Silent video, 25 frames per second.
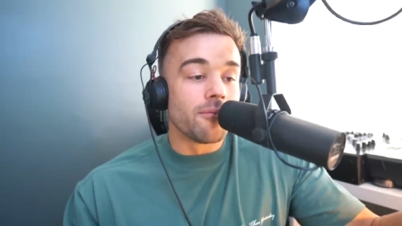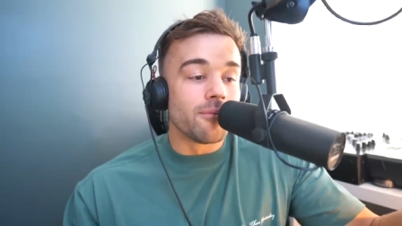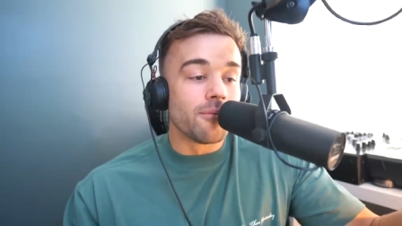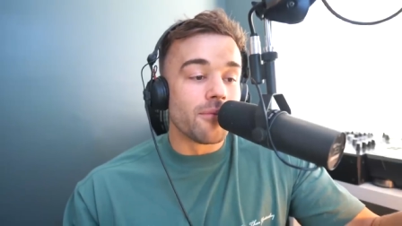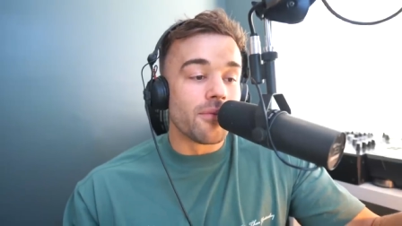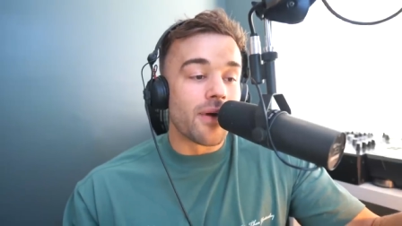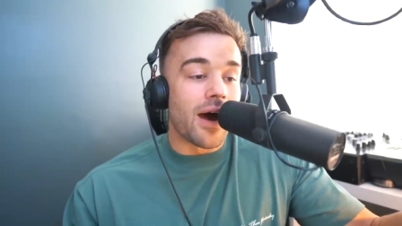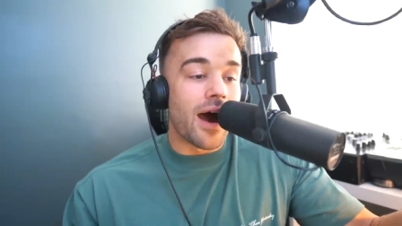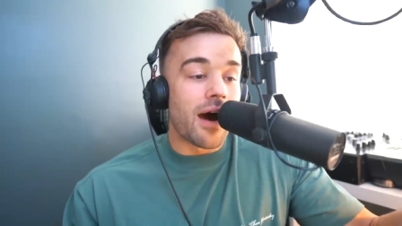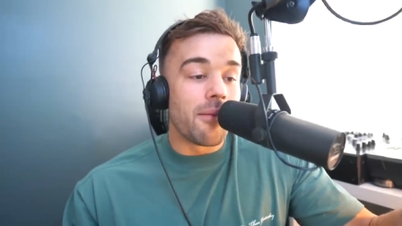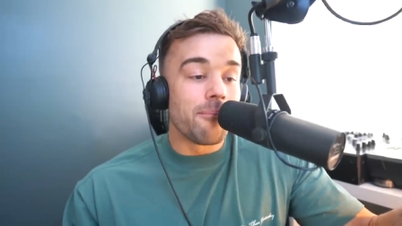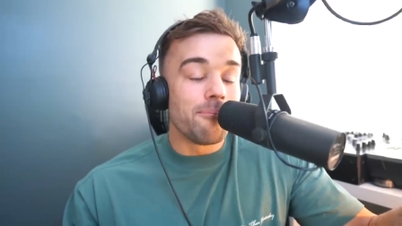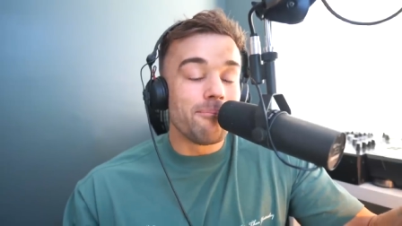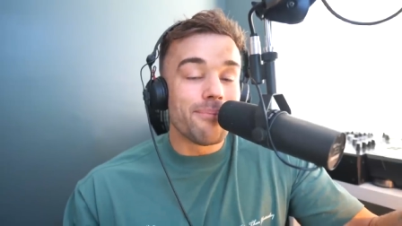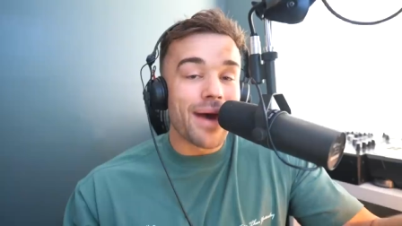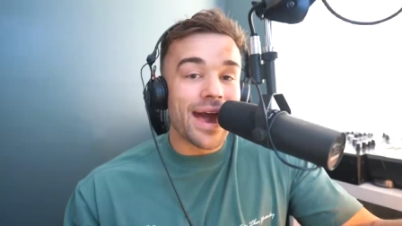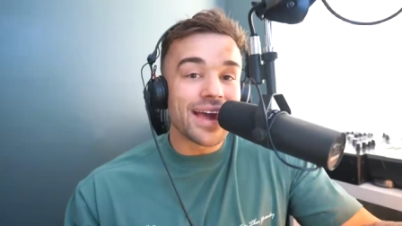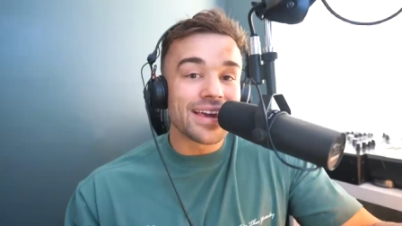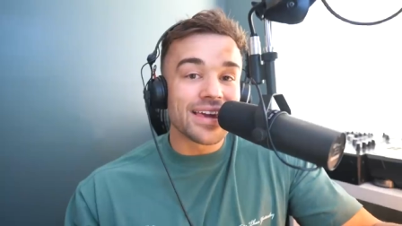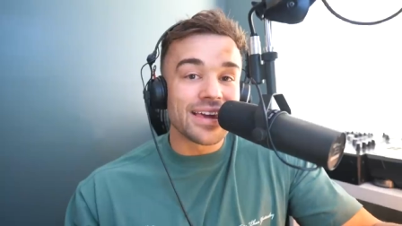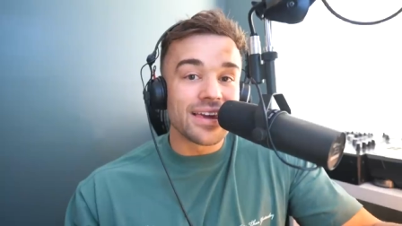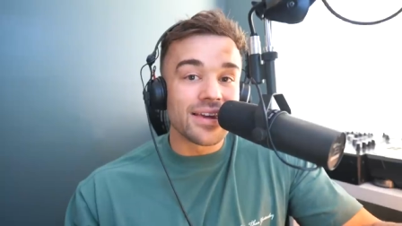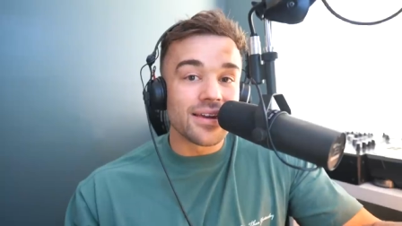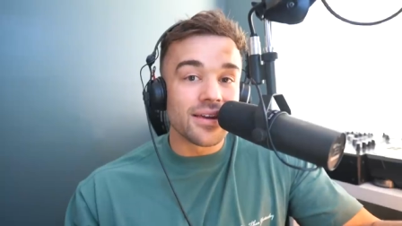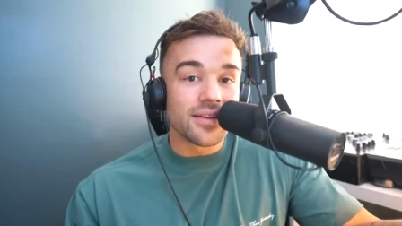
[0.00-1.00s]
that are
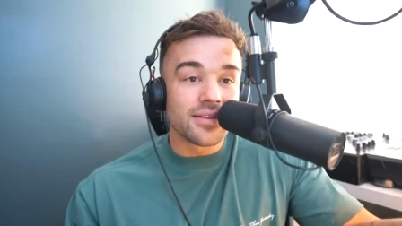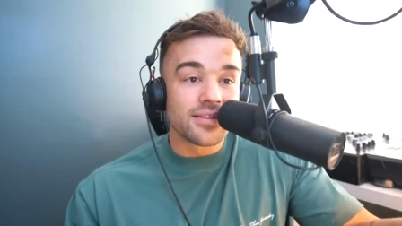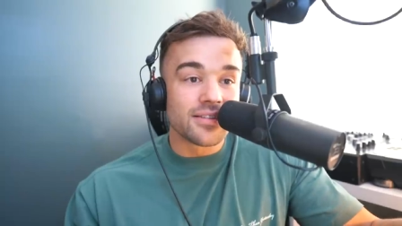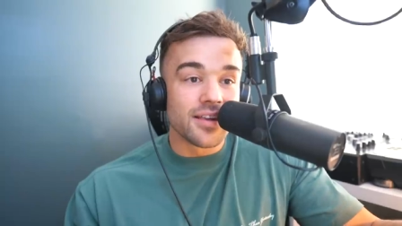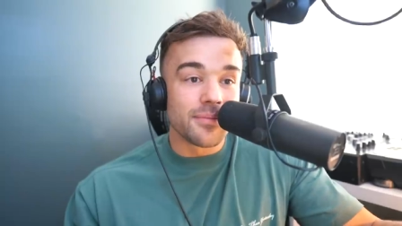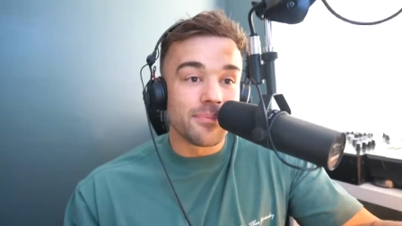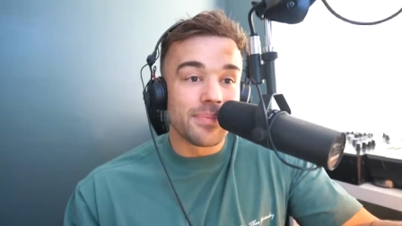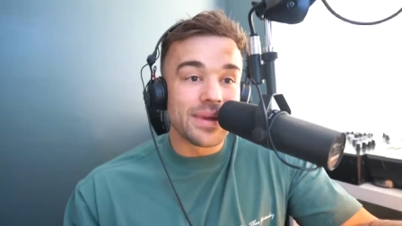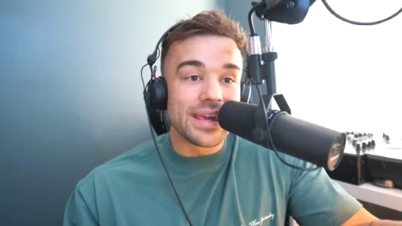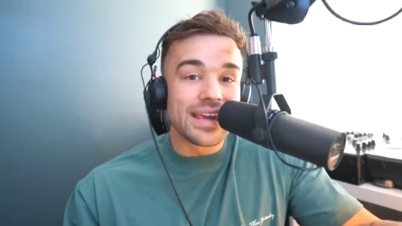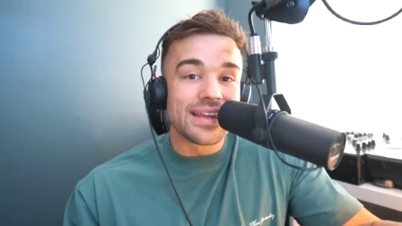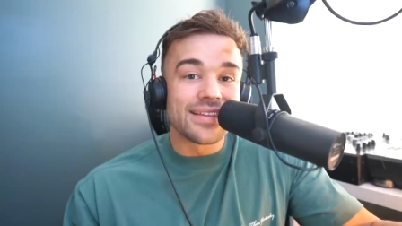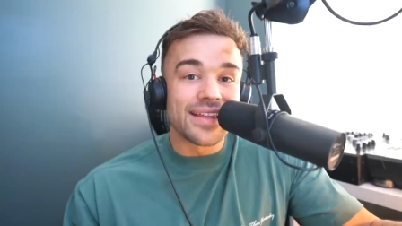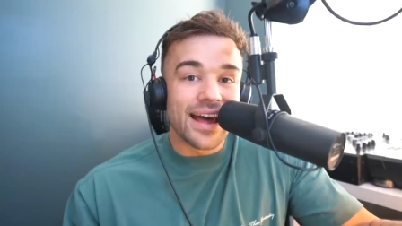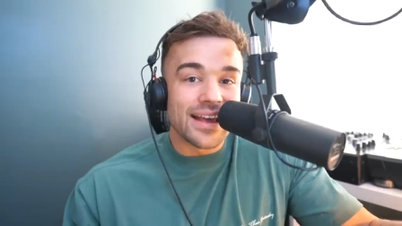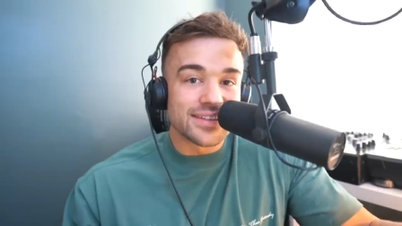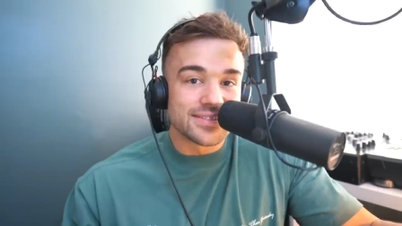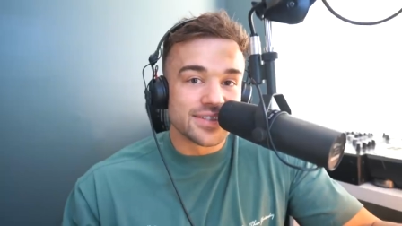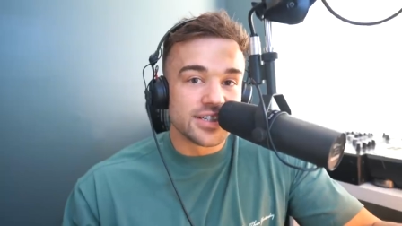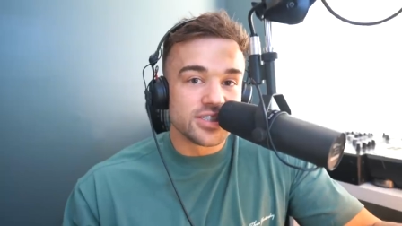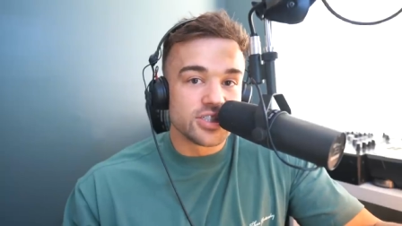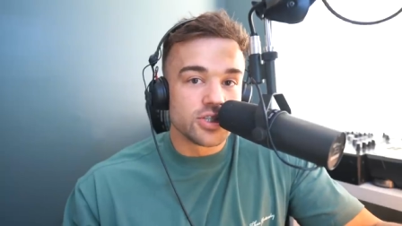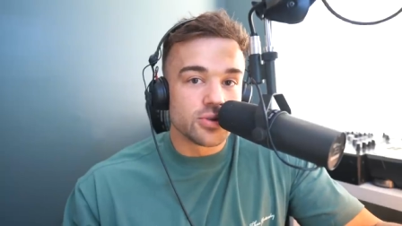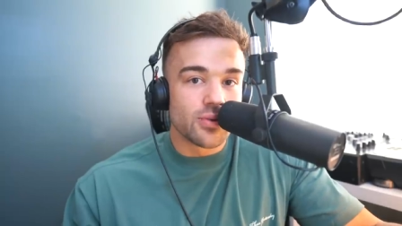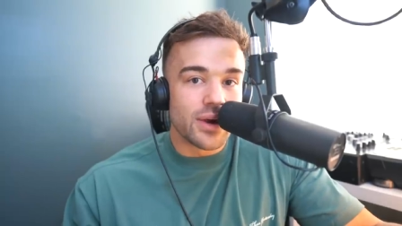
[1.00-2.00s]
begging to be in that
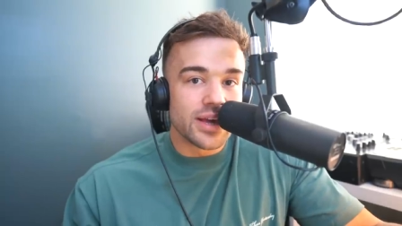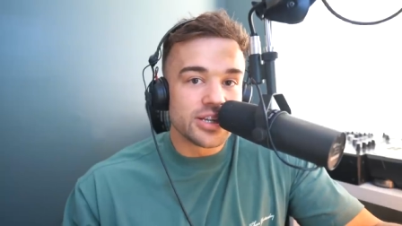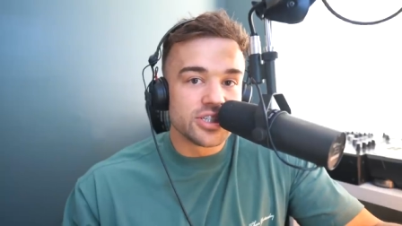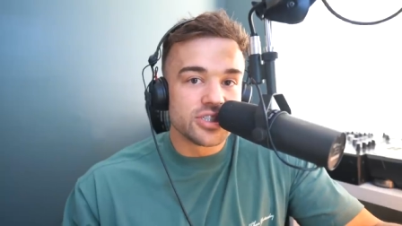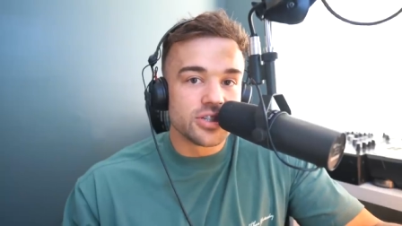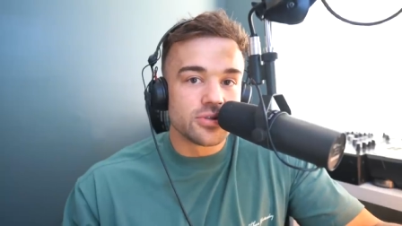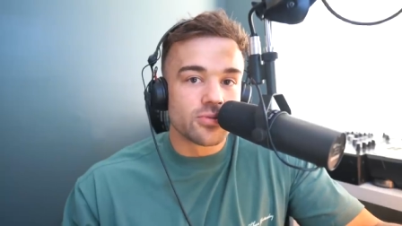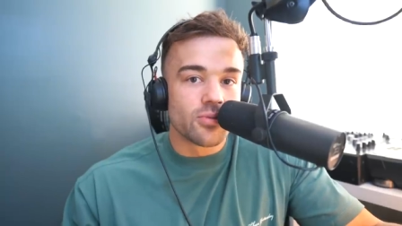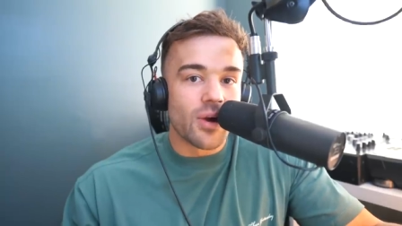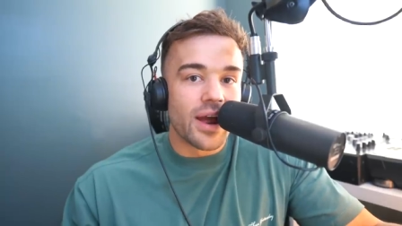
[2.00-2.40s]
situation